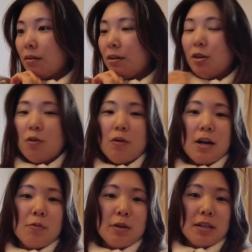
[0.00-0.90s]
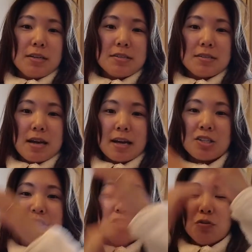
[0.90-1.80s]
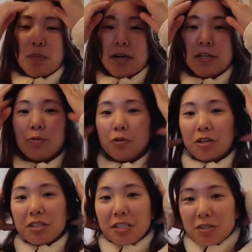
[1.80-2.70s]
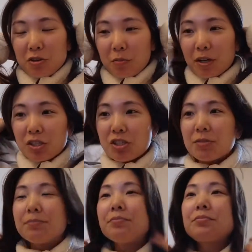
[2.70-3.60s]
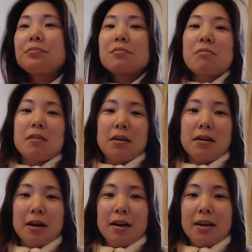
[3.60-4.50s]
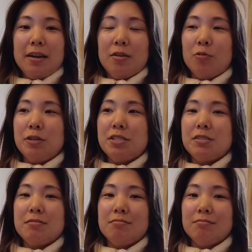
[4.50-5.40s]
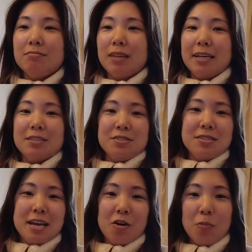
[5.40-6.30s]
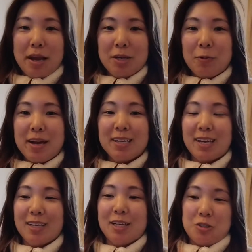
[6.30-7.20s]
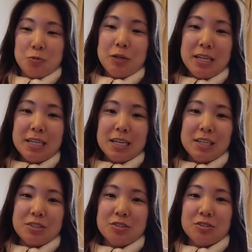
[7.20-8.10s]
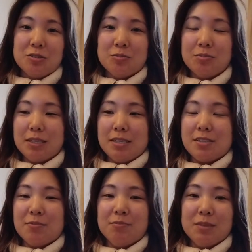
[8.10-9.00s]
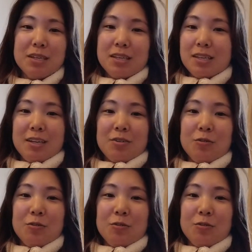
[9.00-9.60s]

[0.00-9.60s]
You know what I realized is I actually don't mind quarantine so much. I always like to stay at home anyway. Like, I like to read, I like to play some, I don't know,